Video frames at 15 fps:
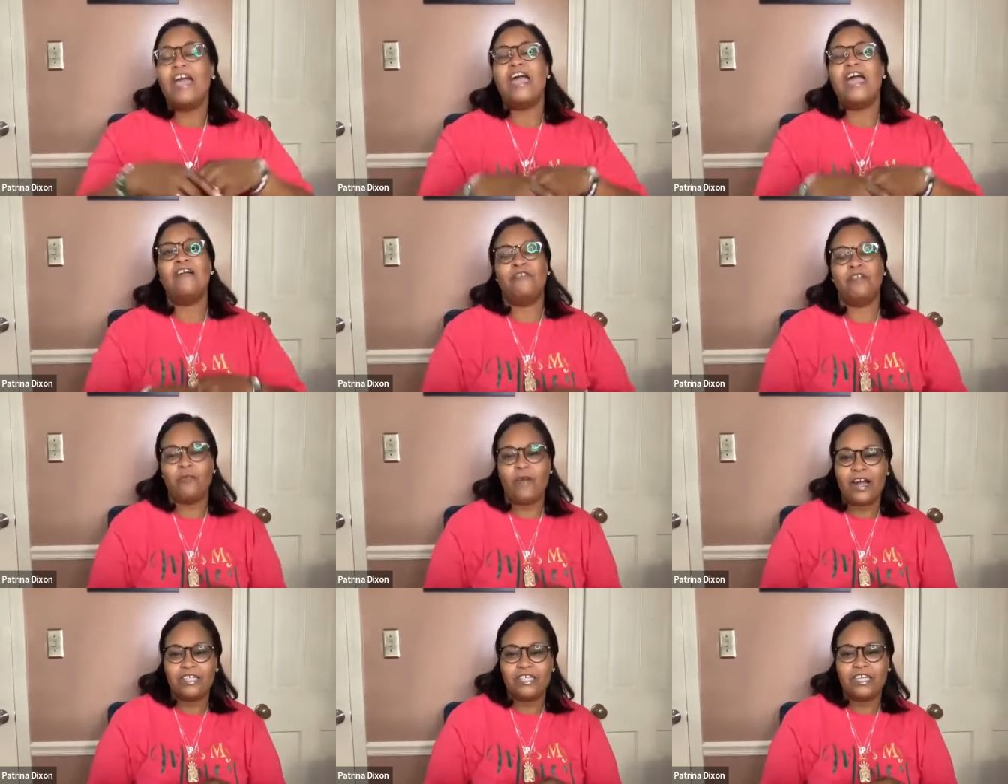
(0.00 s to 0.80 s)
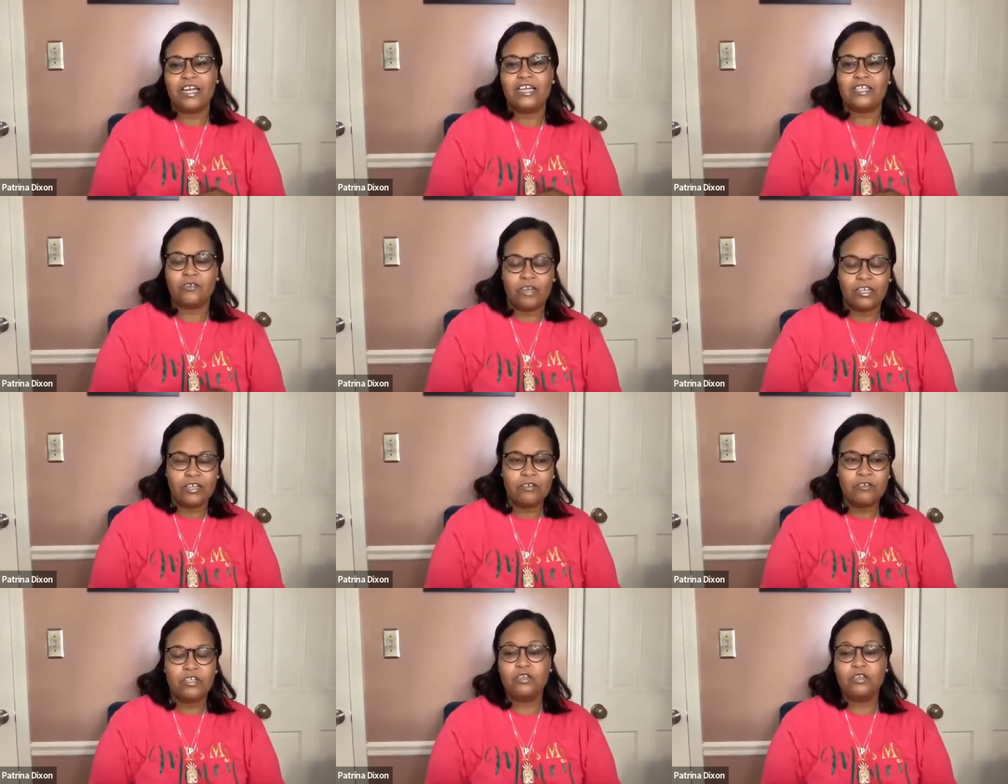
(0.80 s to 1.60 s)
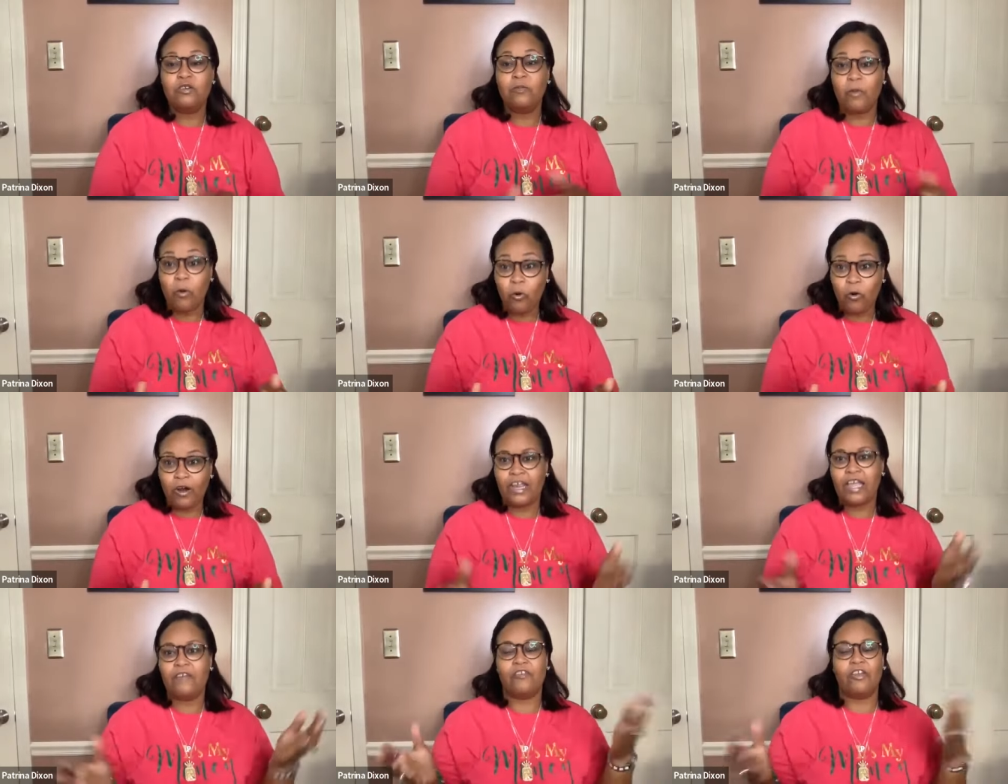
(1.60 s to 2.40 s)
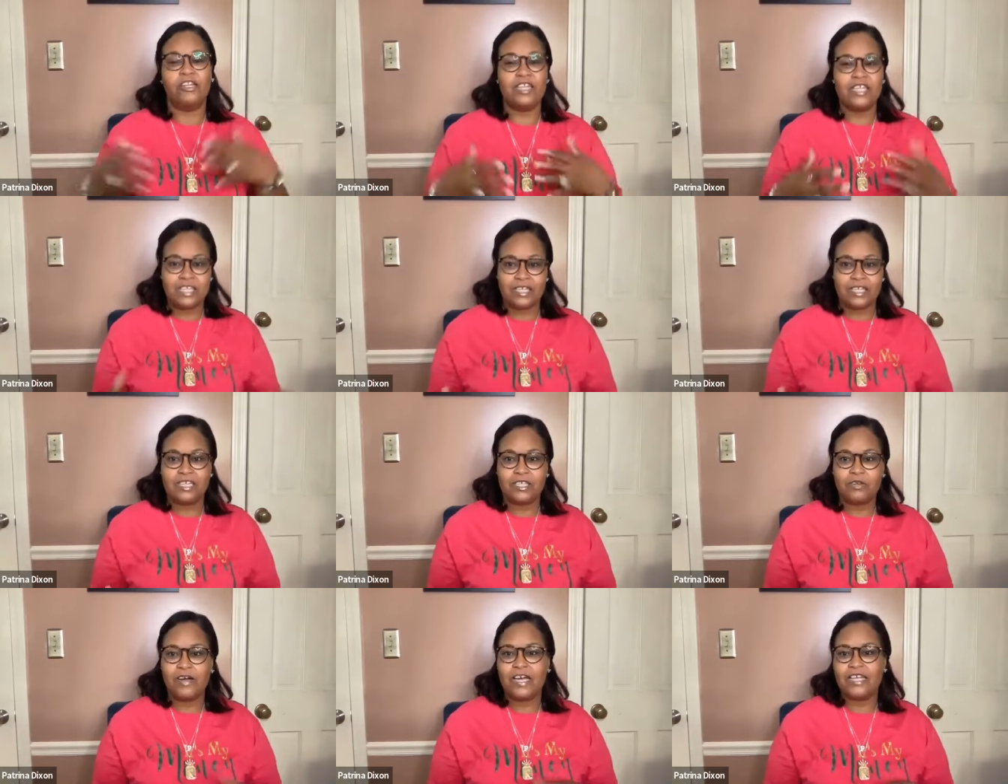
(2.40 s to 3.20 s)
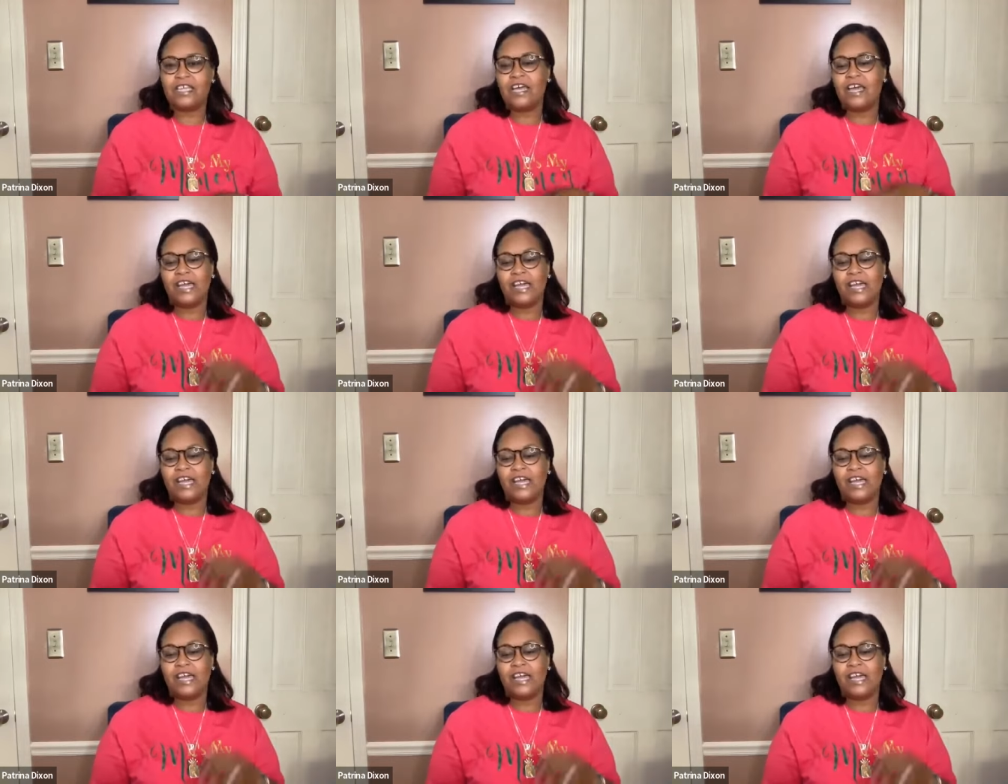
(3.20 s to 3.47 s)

If you're watching us on YouTube, or if you're listening to us,